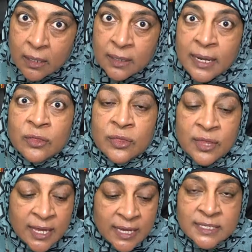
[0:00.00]
Now, the
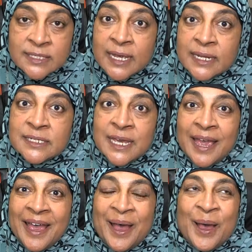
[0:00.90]
thing is that
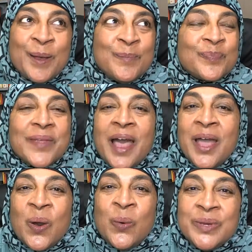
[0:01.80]

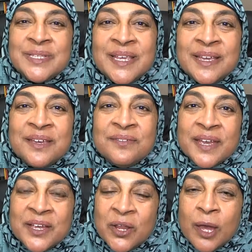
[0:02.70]
I always think of
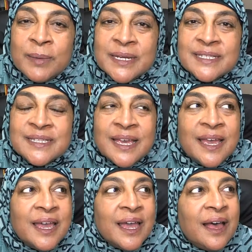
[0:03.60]
economics
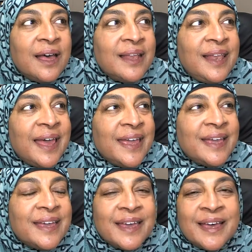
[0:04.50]

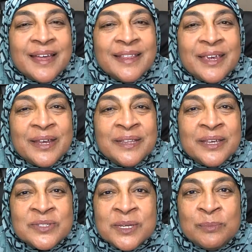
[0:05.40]

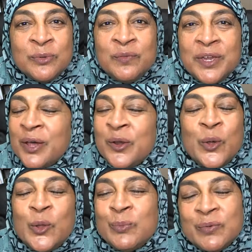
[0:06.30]
there's a movie, an
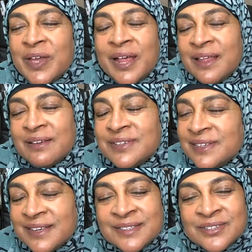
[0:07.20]
old movie I loved.
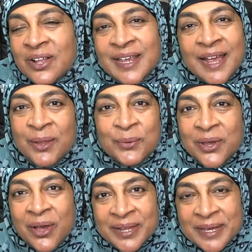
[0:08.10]
It's called Hello,
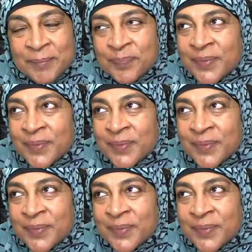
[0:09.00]
Dolly.